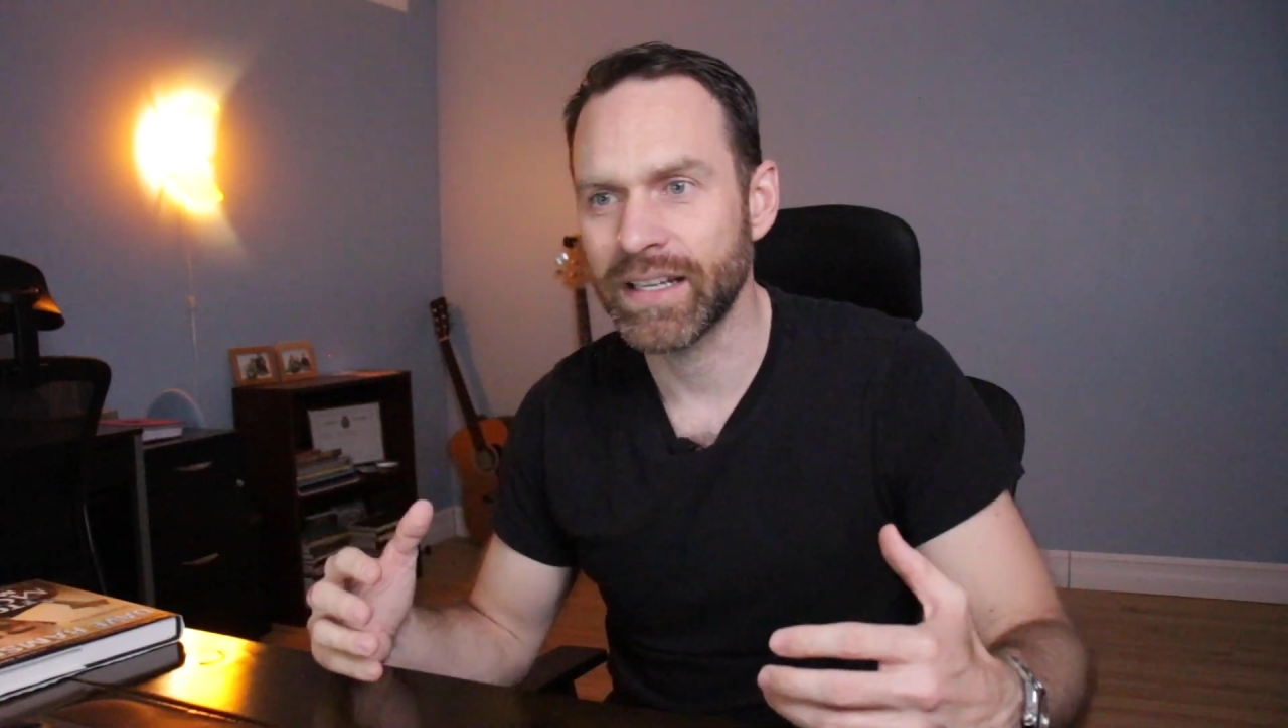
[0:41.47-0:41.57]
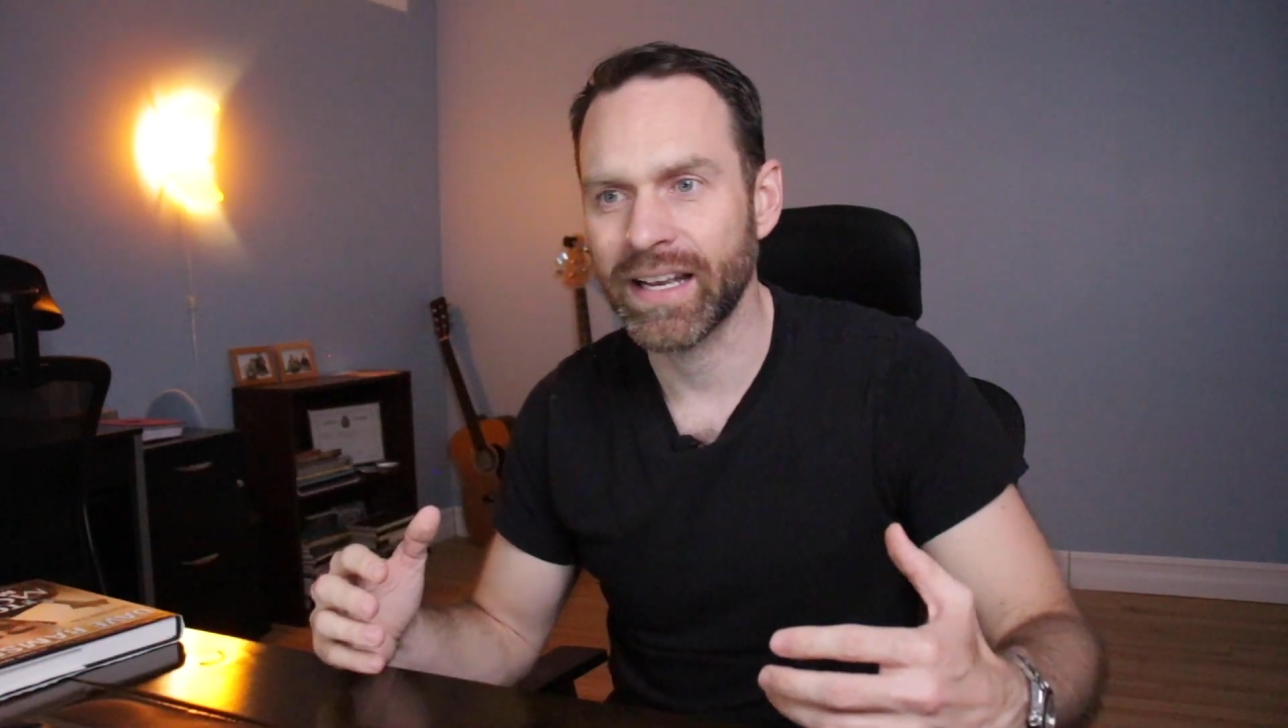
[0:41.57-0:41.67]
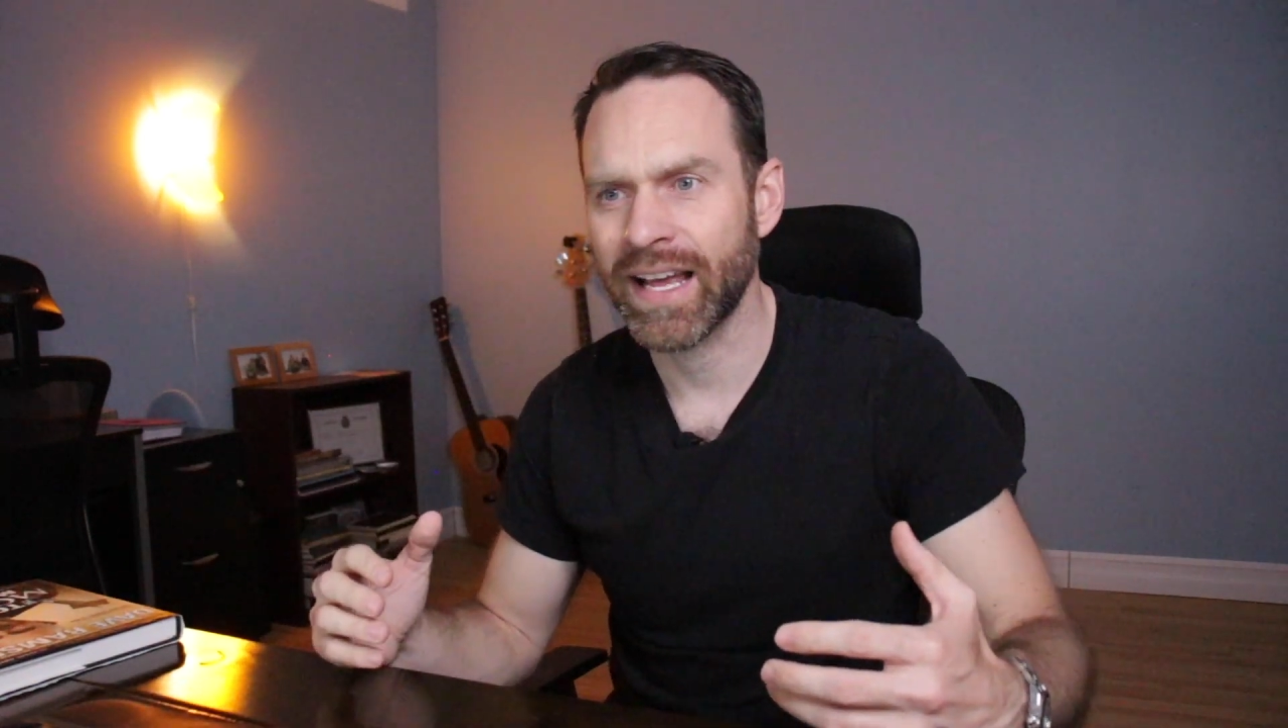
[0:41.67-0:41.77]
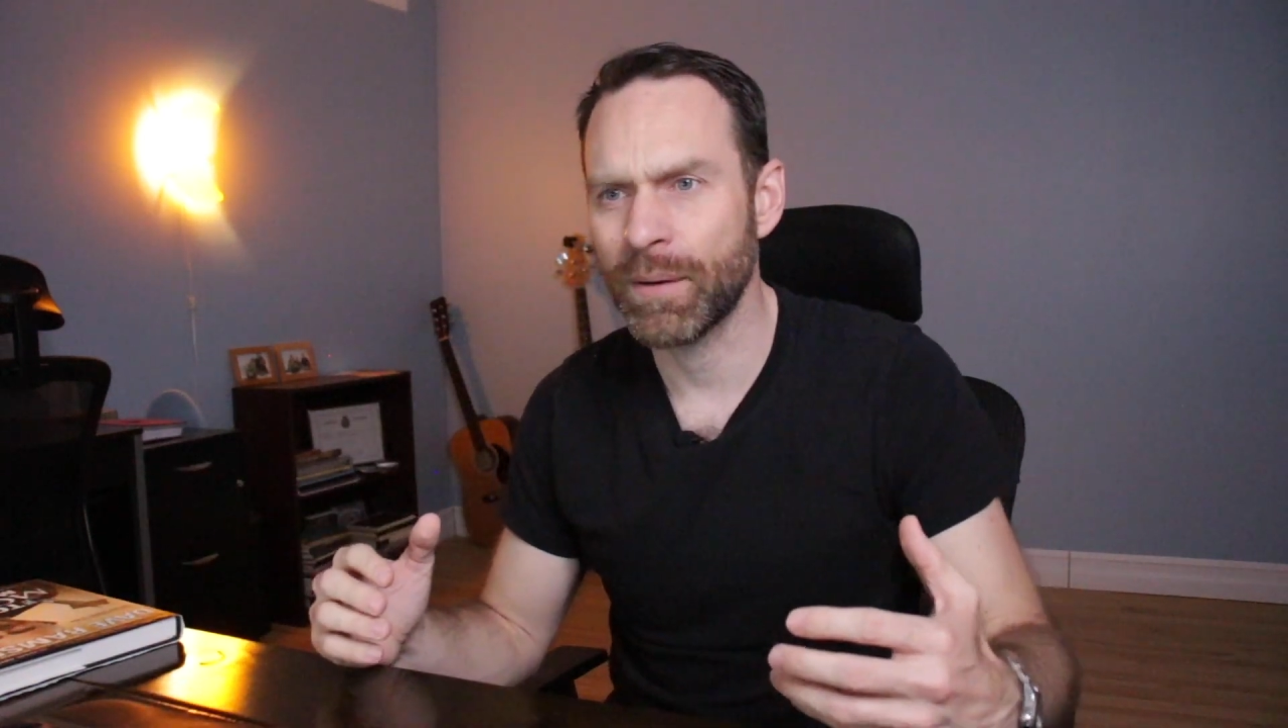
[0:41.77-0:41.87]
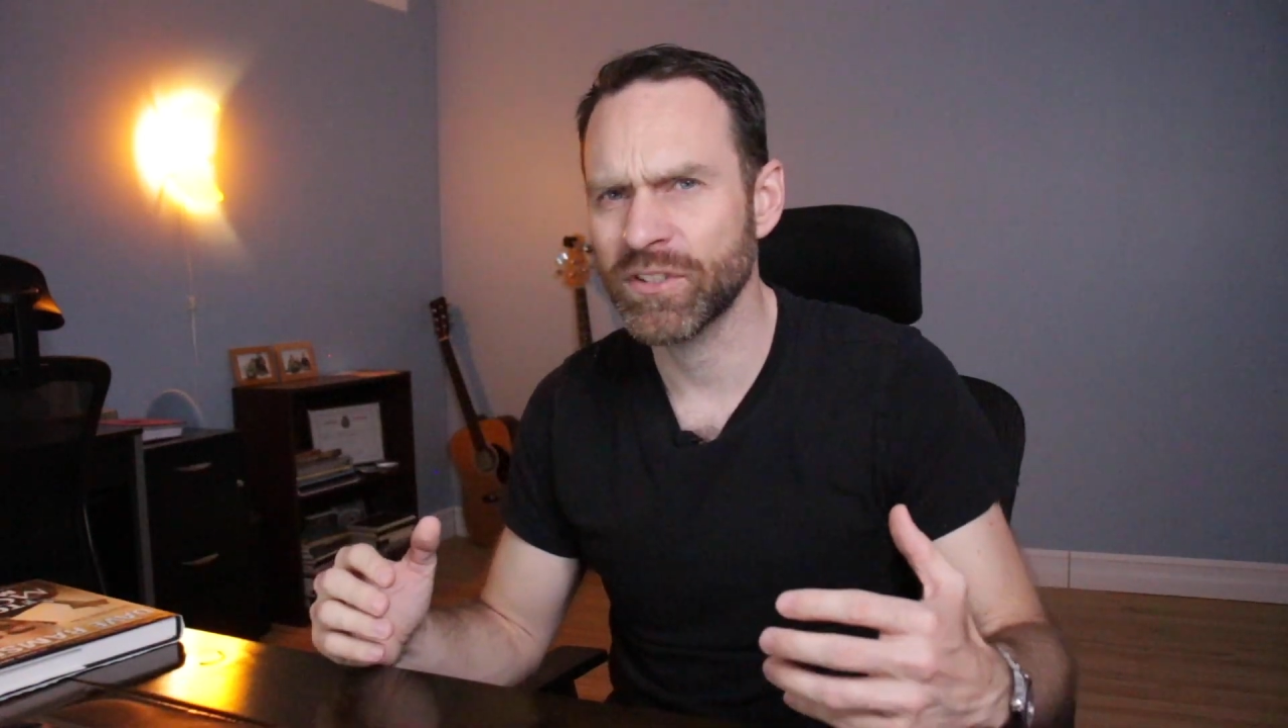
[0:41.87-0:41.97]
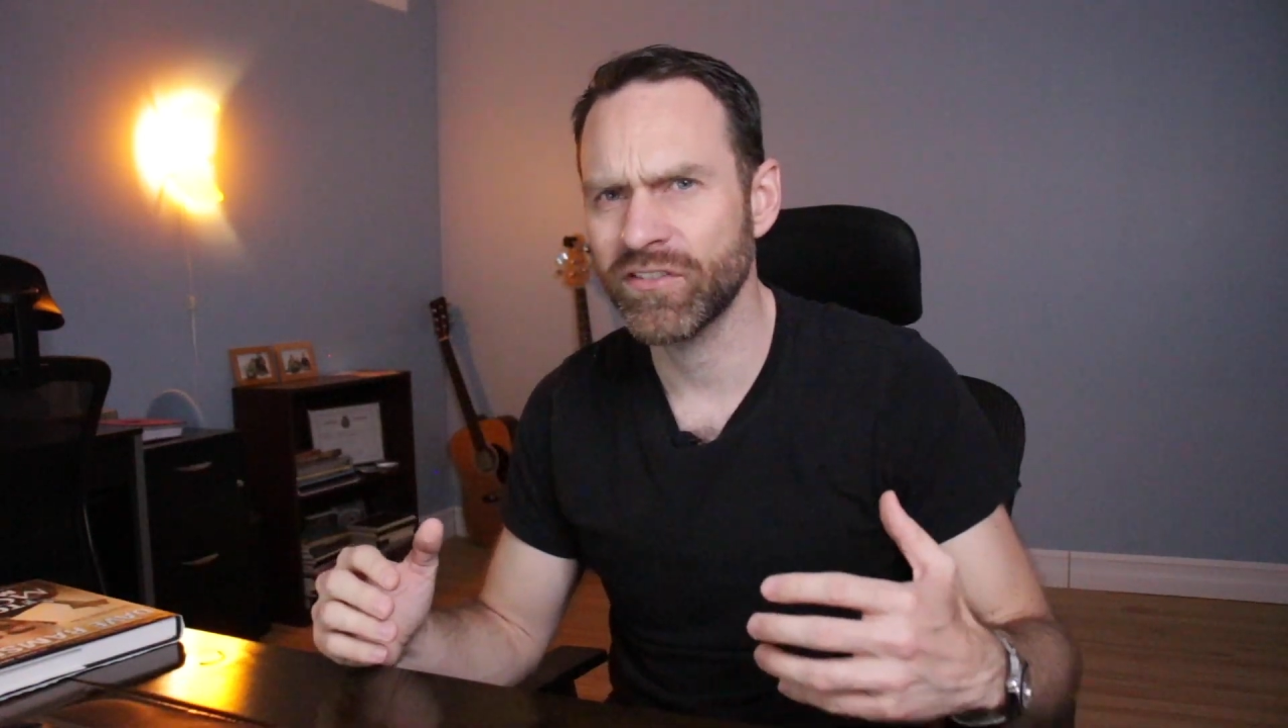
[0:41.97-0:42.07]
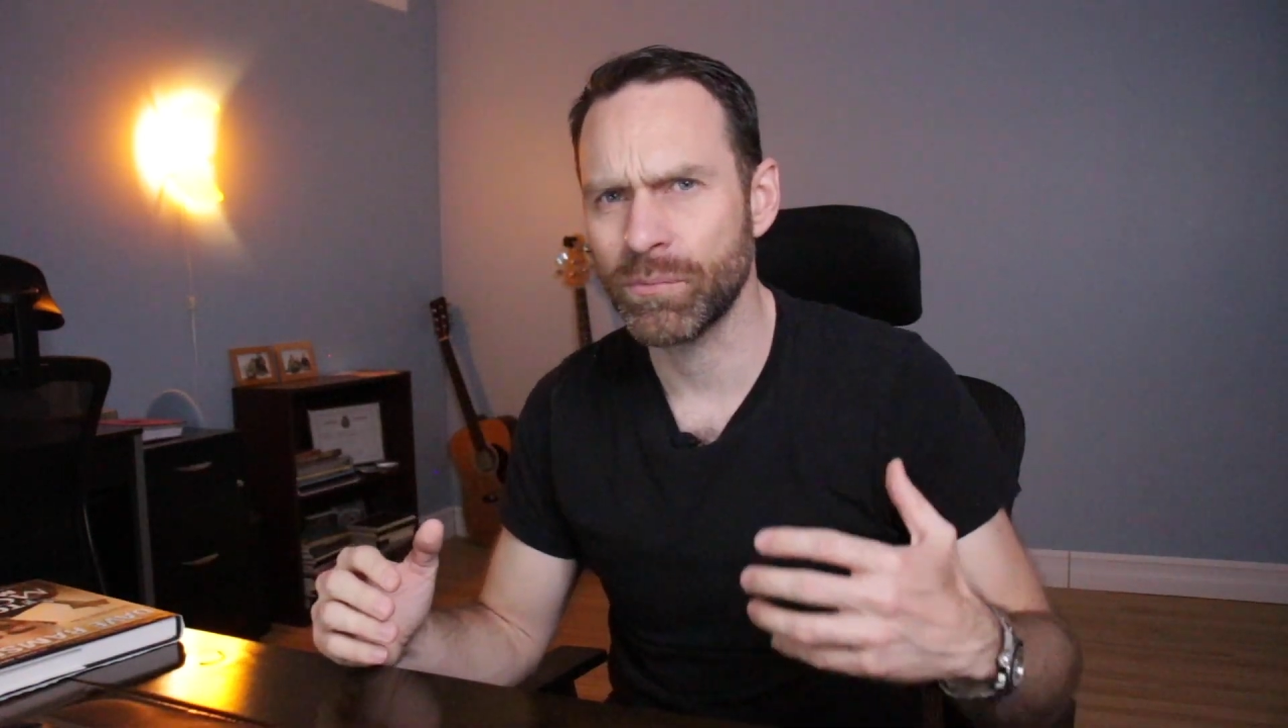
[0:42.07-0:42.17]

and how much of a